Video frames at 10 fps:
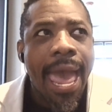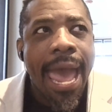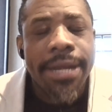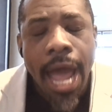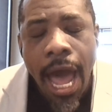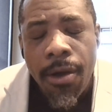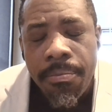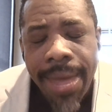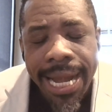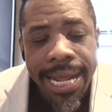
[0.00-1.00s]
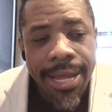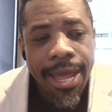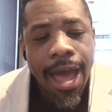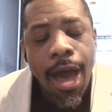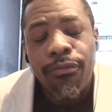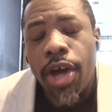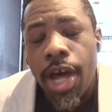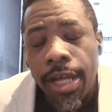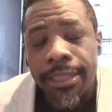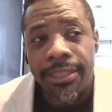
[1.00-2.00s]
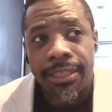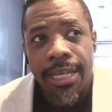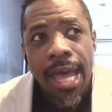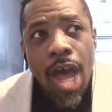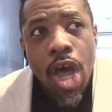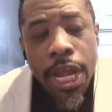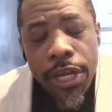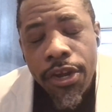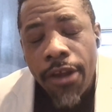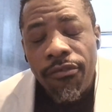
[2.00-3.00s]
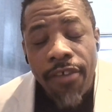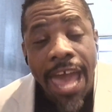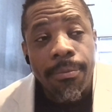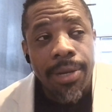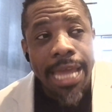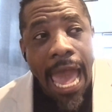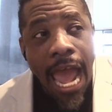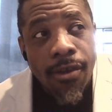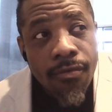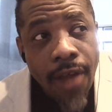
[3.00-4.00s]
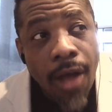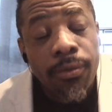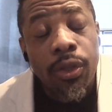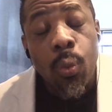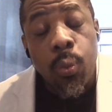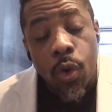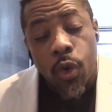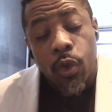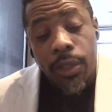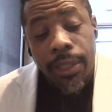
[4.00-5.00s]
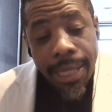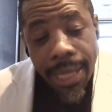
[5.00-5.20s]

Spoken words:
And how many of us in your family around the world,